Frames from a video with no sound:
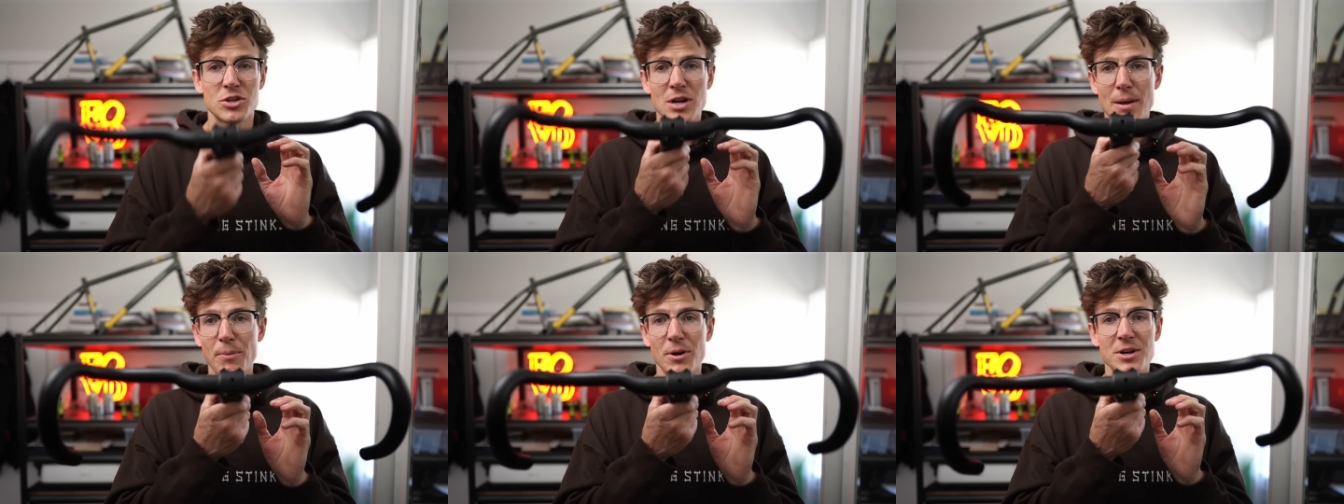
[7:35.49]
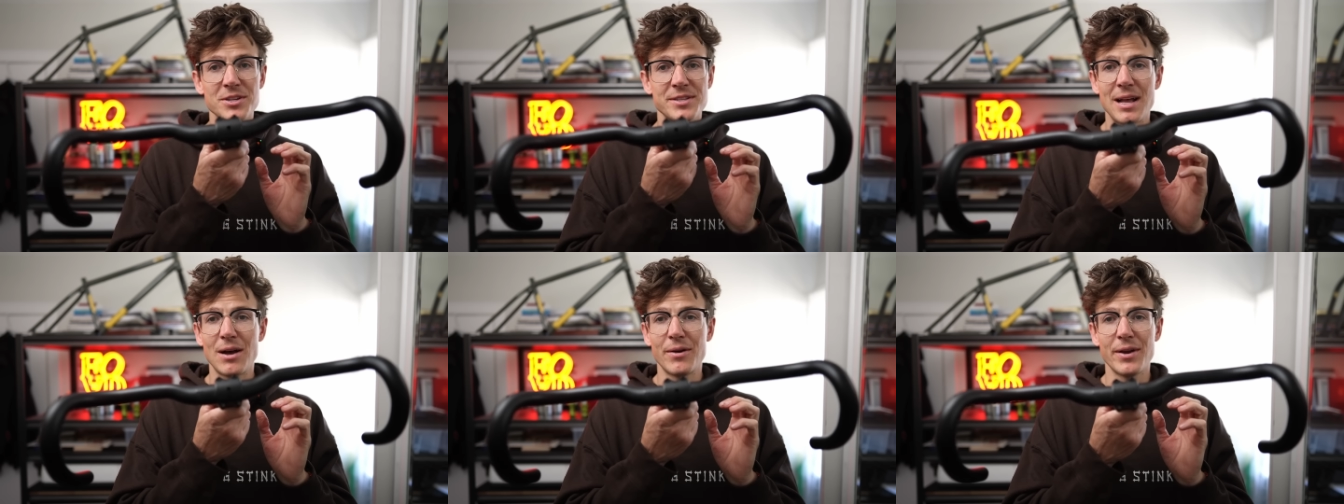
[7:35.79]
Drop
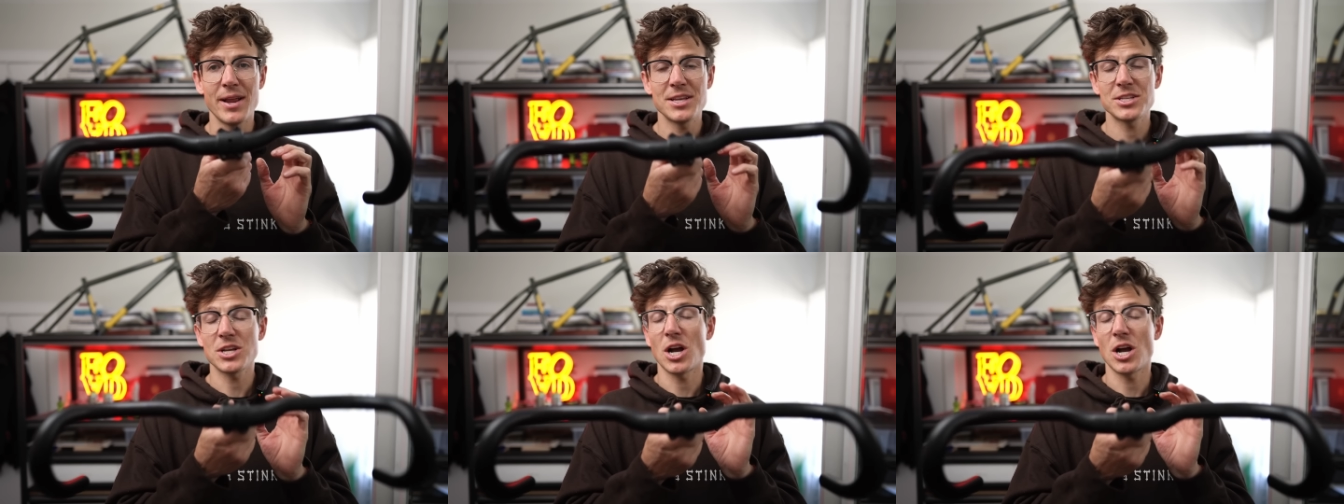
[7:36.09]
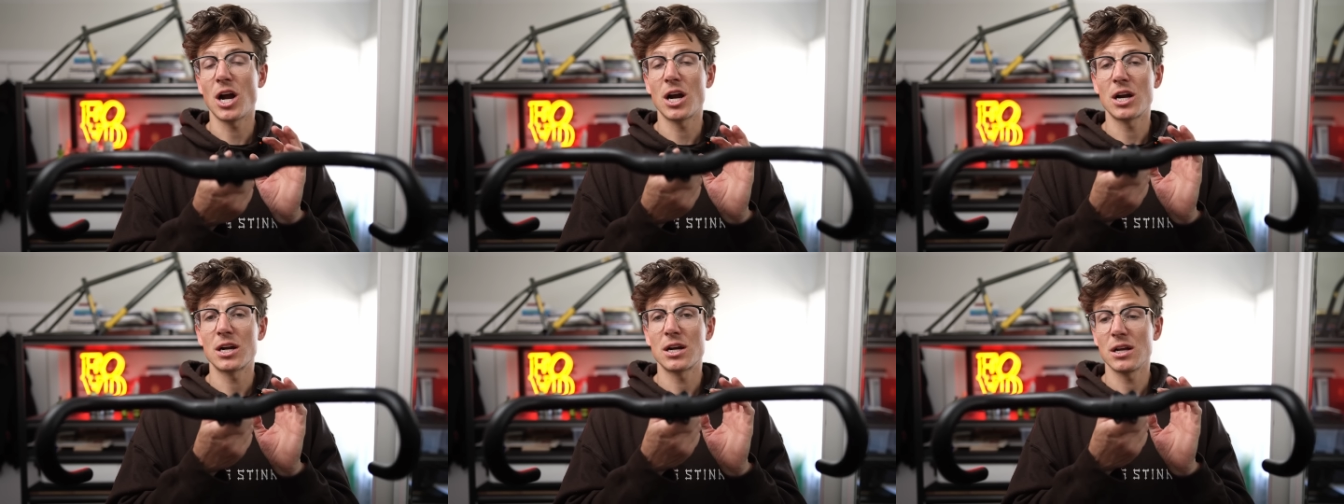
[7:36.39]
bars nowadays
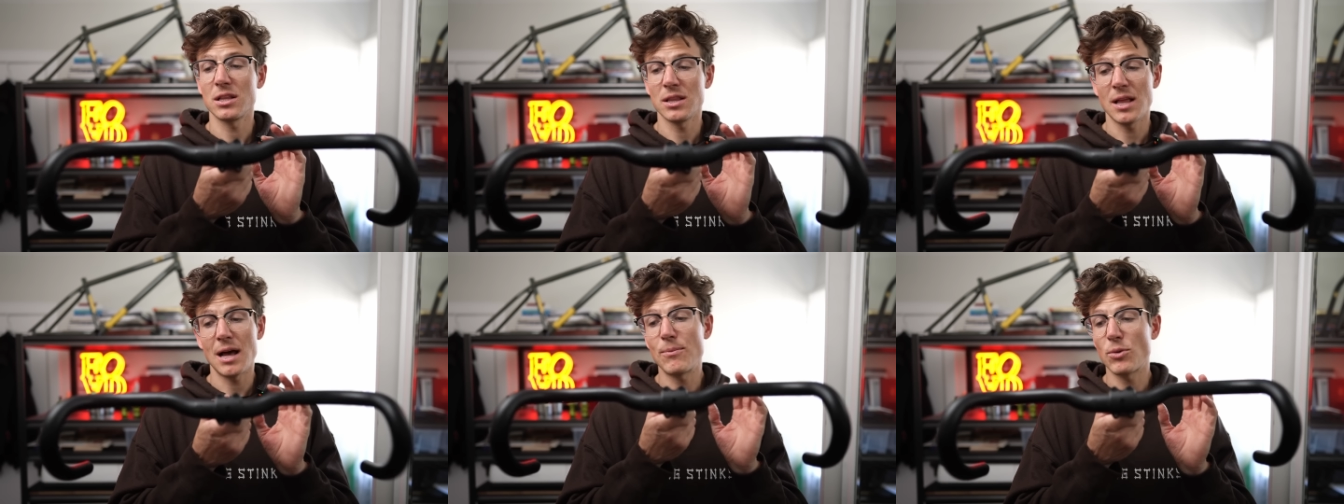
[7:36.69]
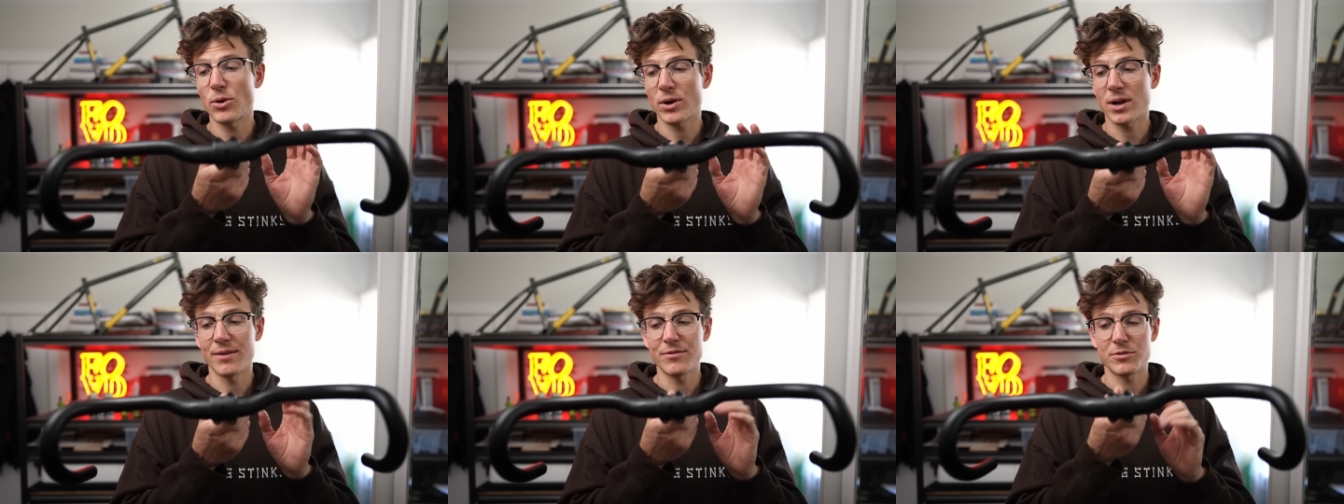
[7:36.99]
are a lot
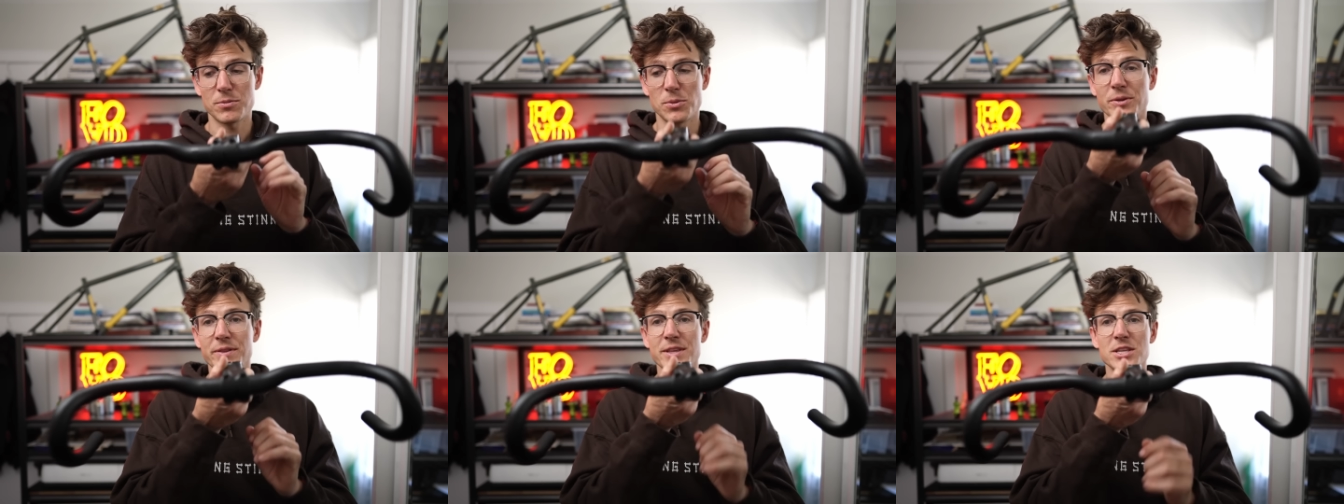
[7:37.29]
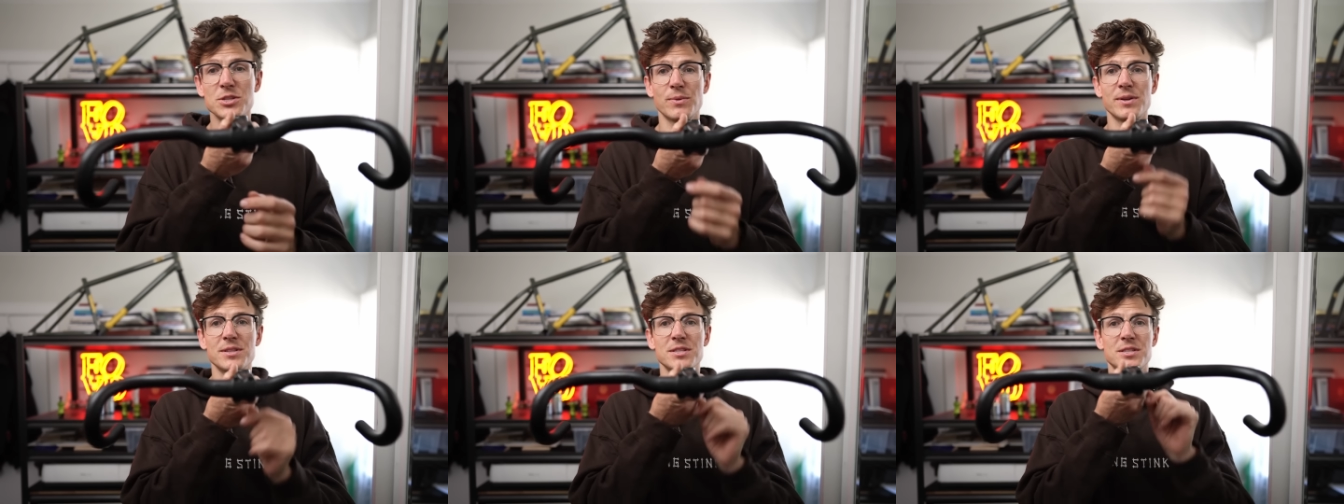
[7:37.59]
more comfortable.
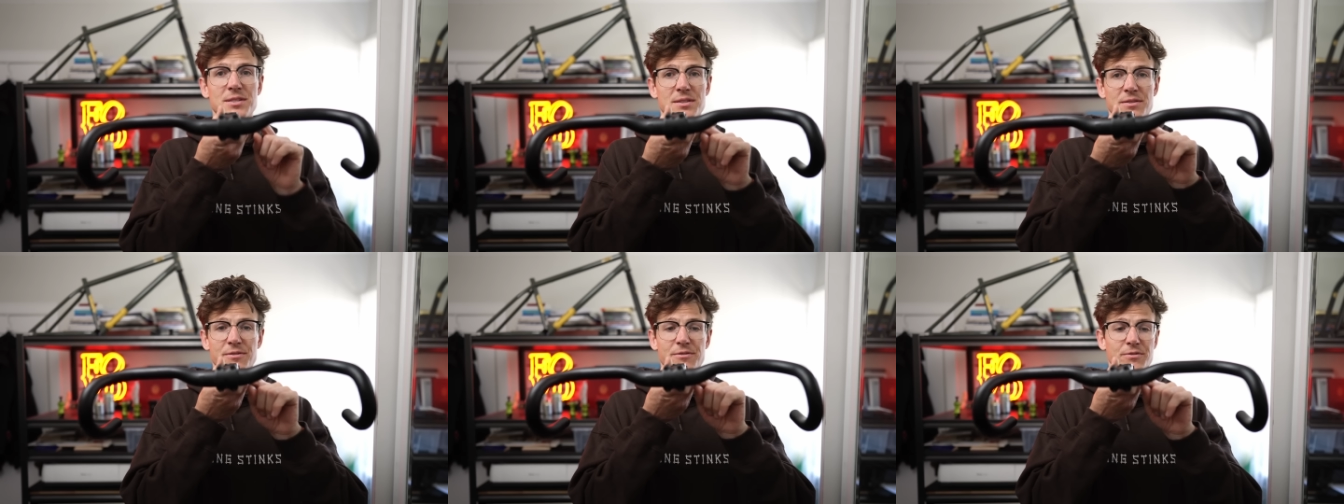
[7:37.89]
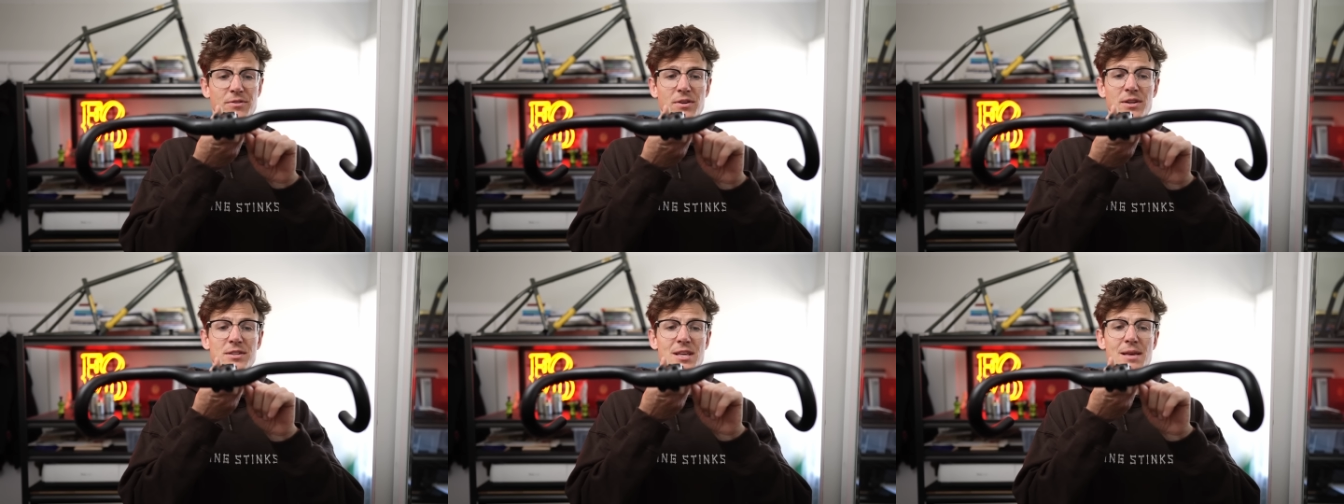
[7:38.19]
These ones,
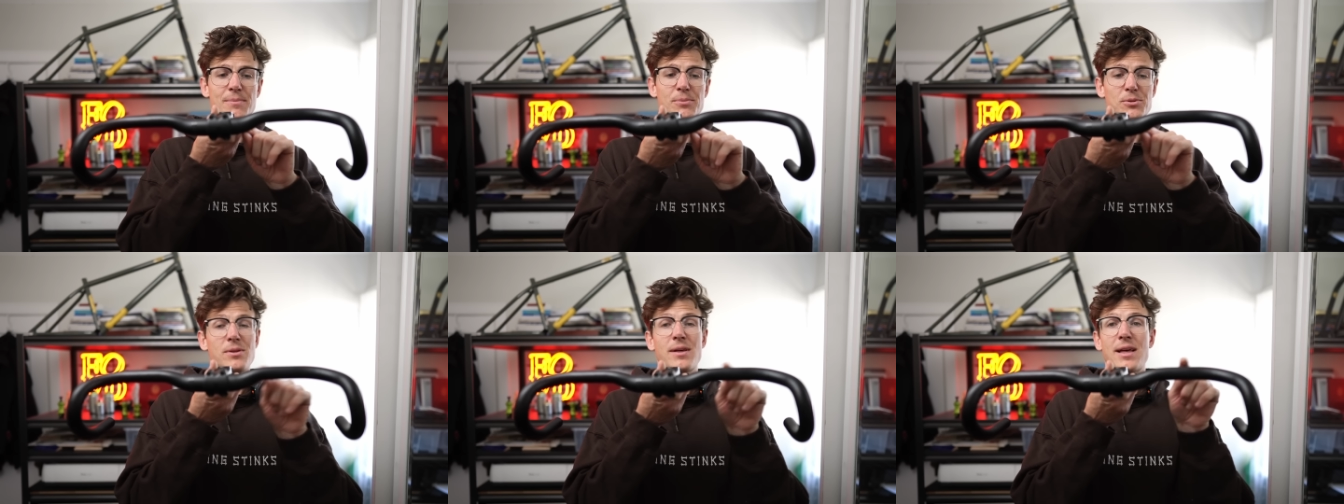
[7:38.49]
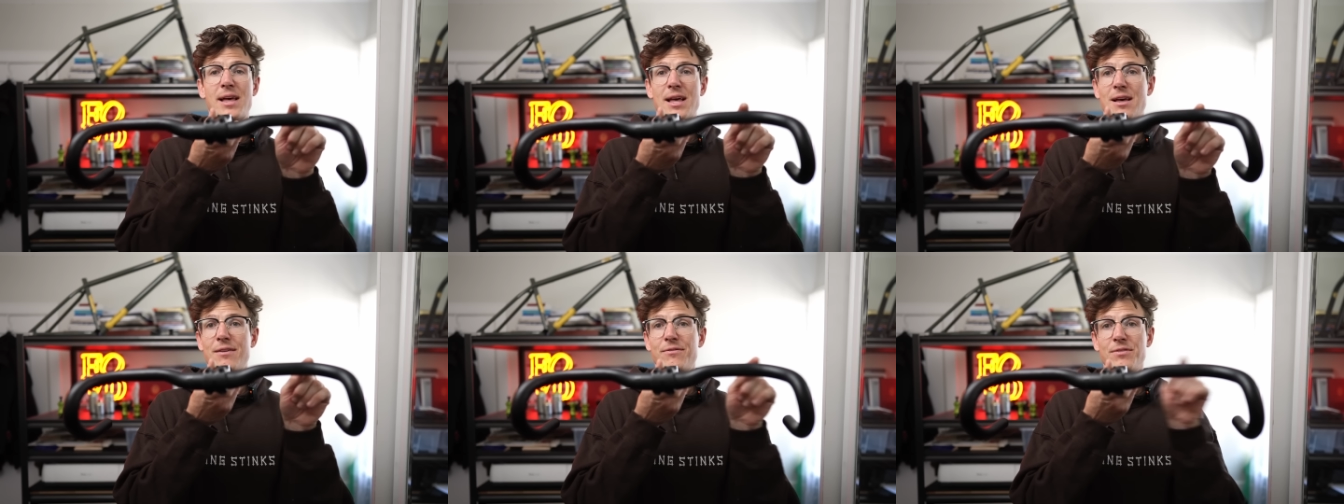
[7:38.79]
for example,
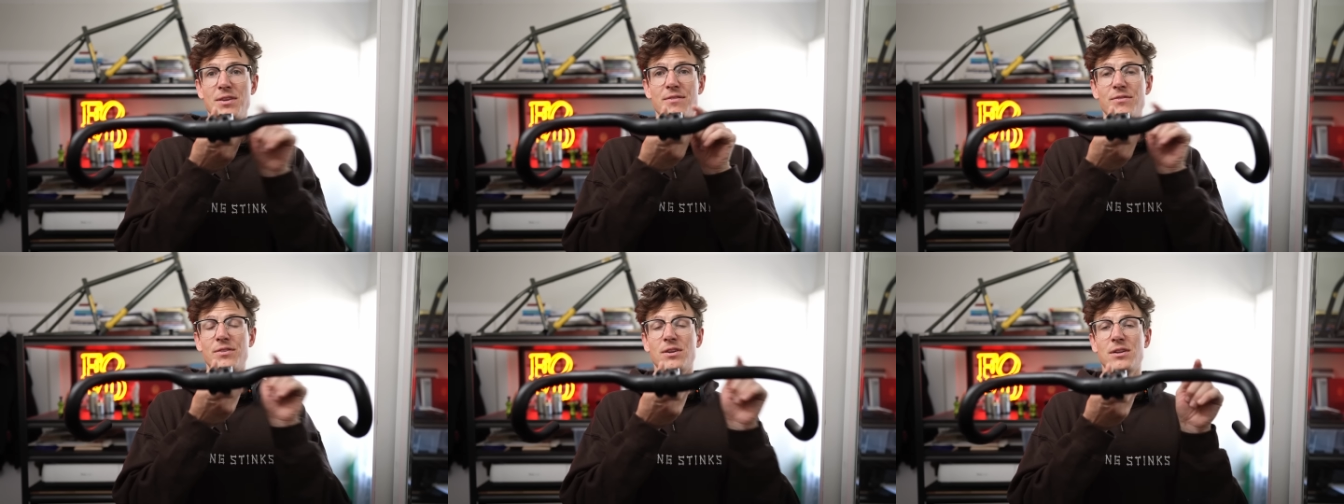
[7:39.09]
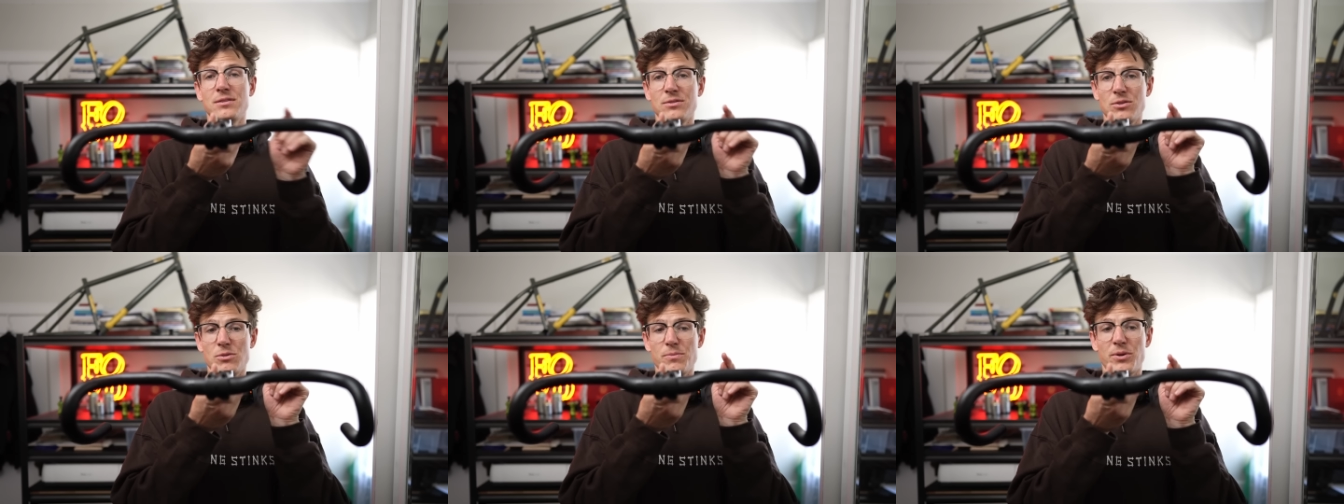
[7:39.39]
have even
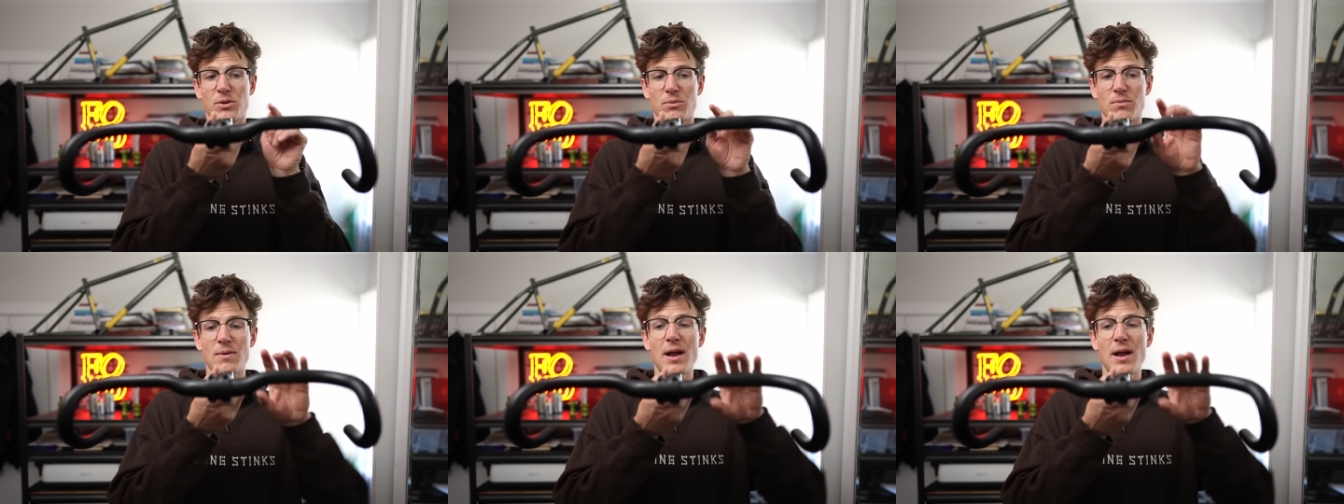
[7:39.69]
a little bit of